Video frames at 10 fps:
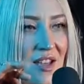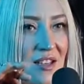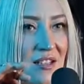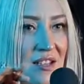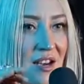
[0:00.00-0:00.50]

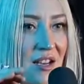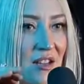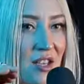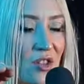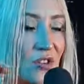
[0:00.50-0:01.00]
is that
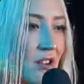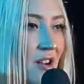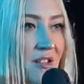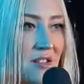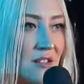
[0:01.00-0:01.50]
like there's
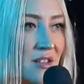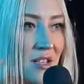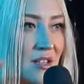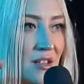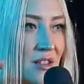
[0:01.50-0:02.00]

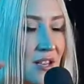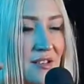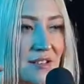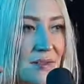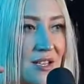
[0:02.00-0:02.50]
constantly
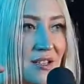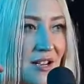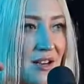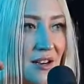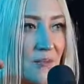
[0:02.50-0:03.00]
things to be
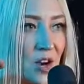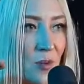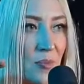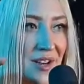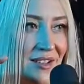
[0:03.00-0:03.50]
excited
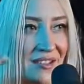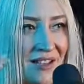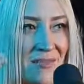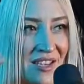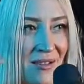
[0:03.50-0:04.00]
about, but
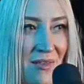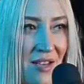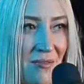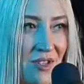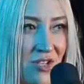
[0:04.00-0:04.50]
excitement can
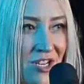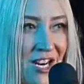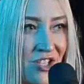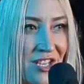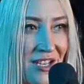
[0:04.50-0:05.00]
become
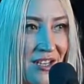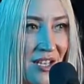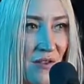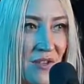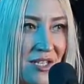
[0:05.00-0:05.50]
distraction
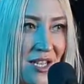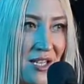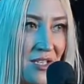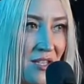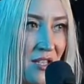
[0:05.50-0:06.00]
if it's
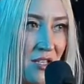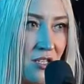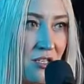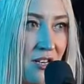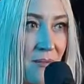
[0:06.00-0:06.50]
taken to the
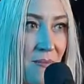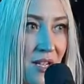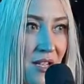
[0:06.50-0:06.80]
extreme.